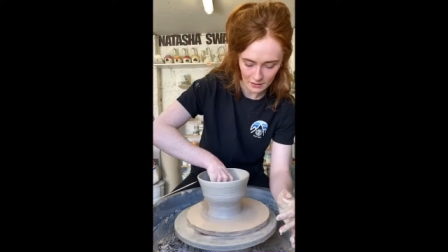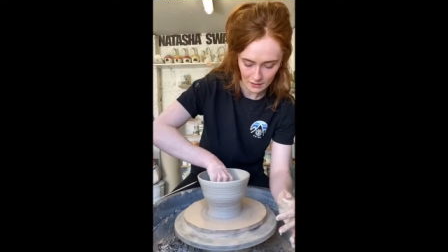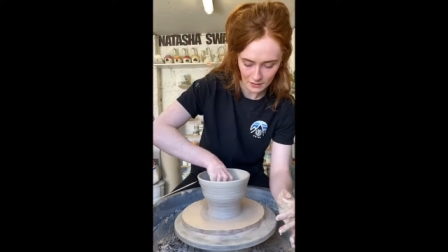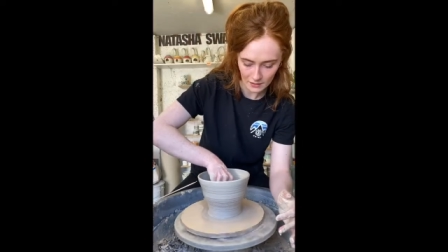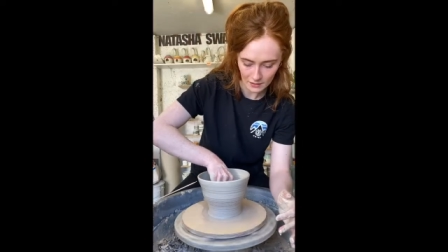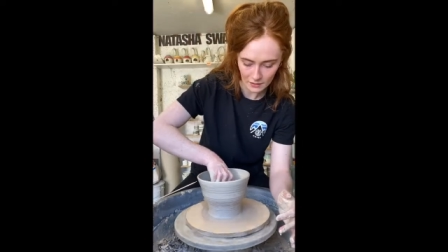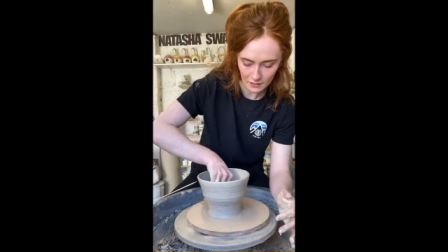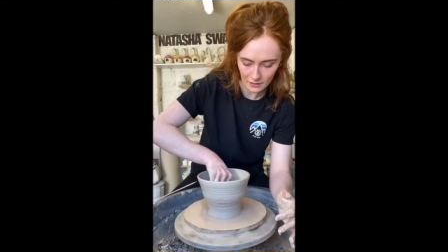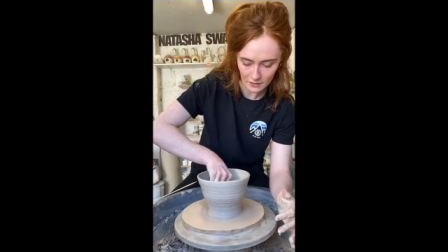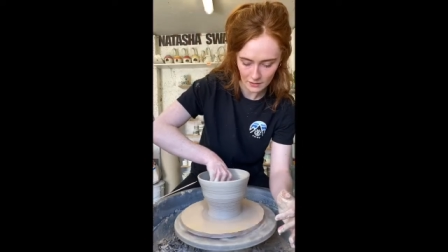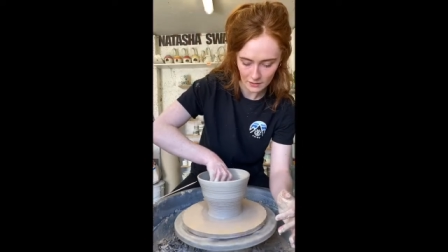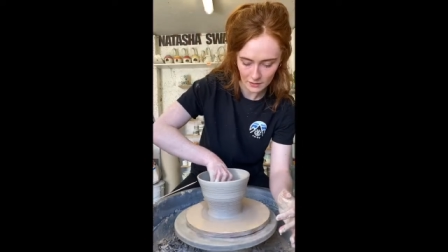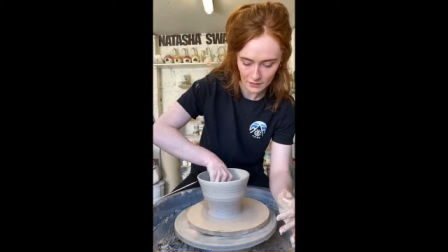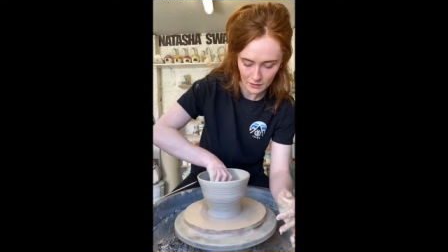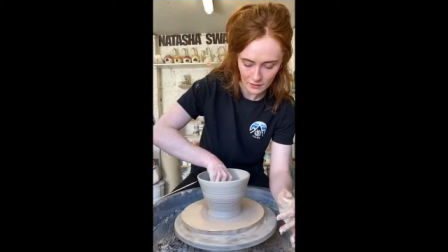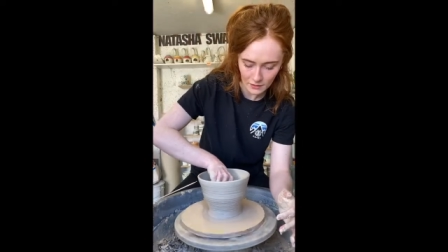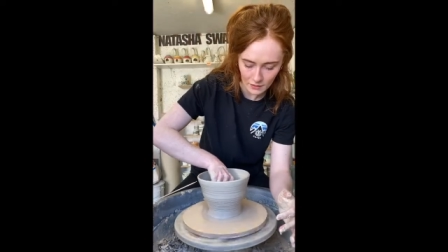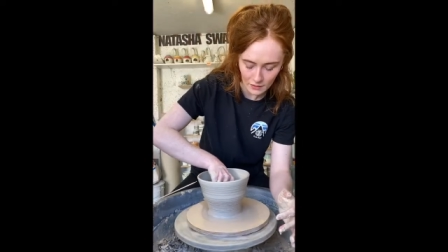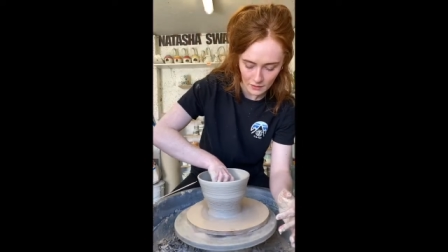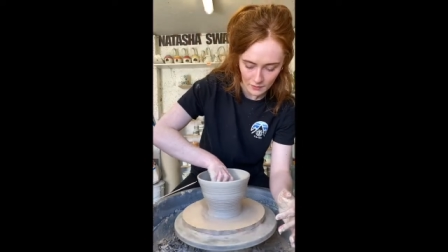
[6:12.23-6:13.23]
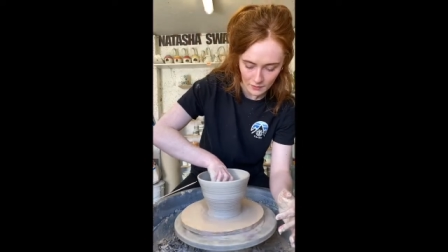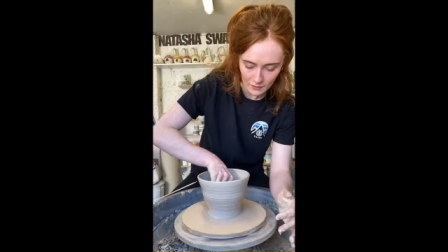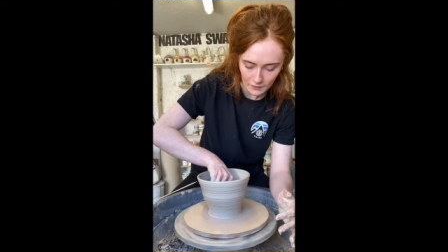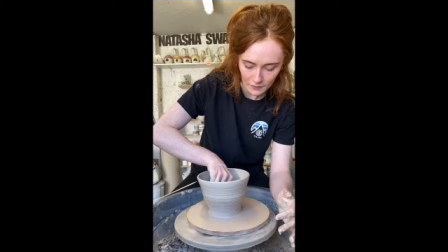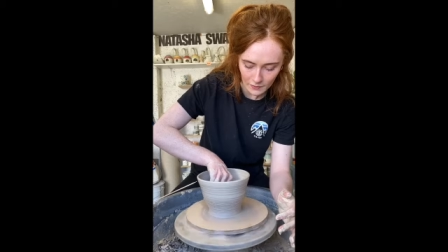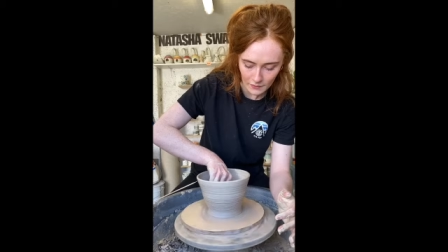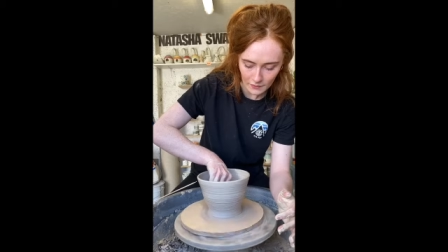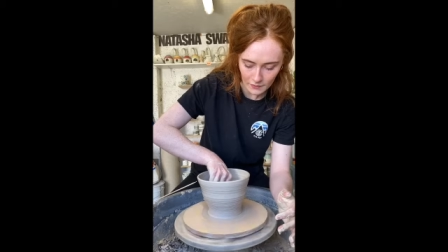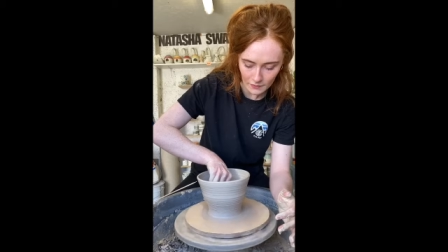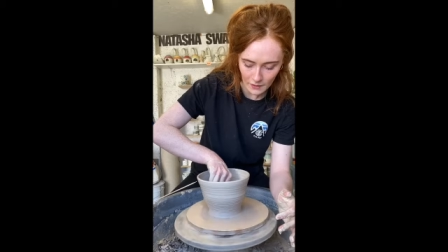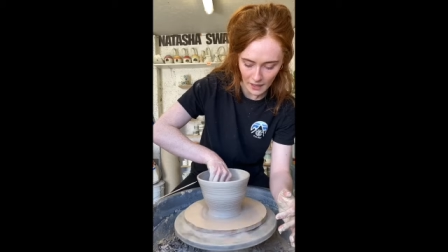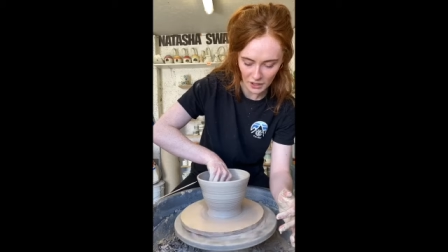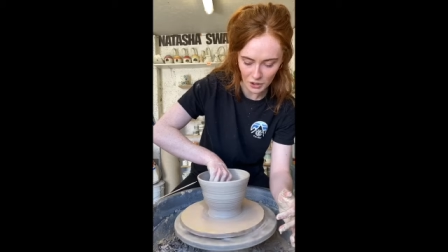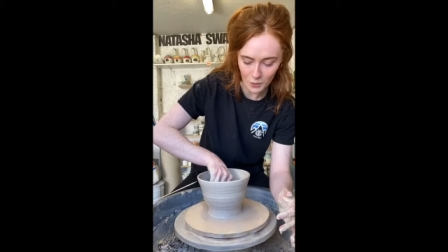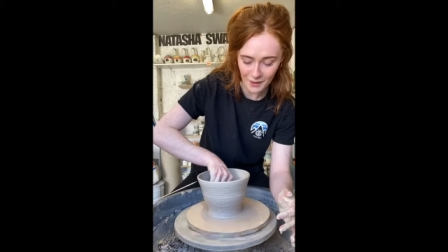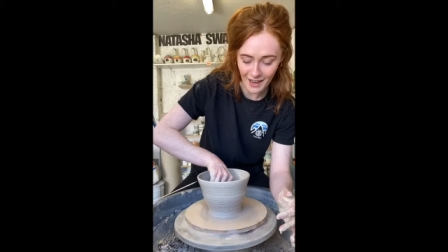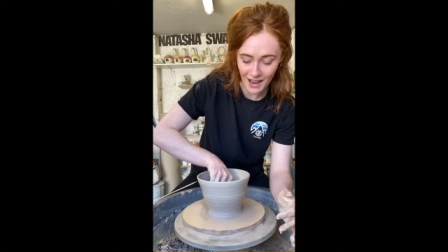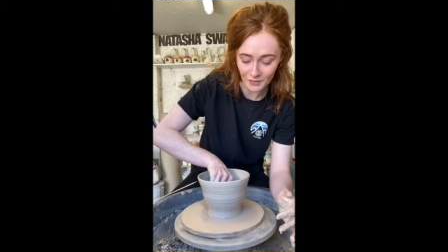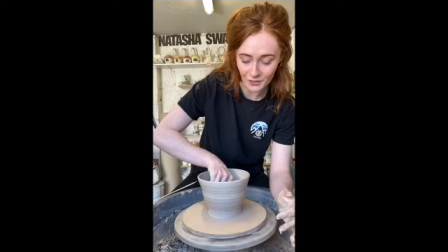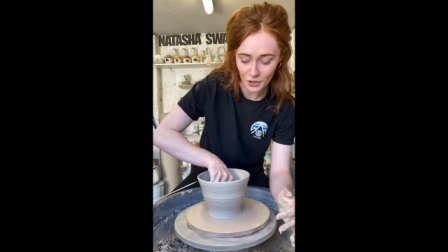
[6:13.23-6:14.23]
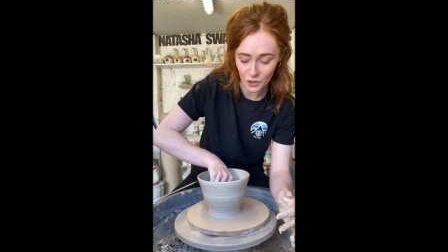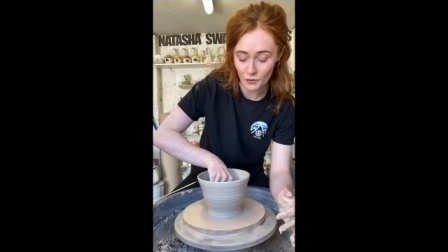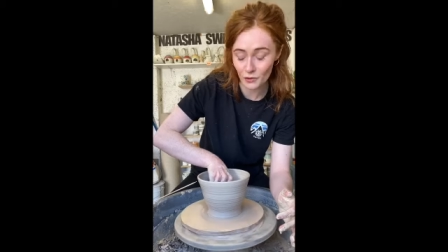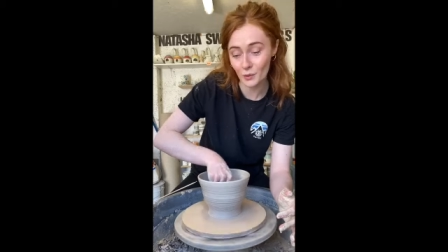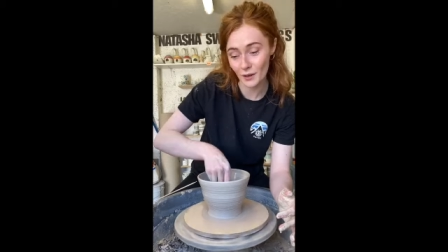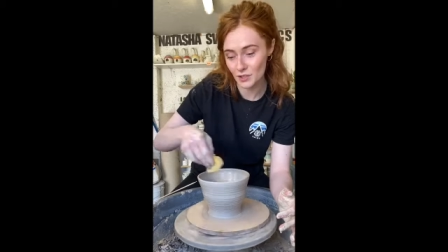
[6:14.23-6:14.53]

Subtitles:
size as it gets wider.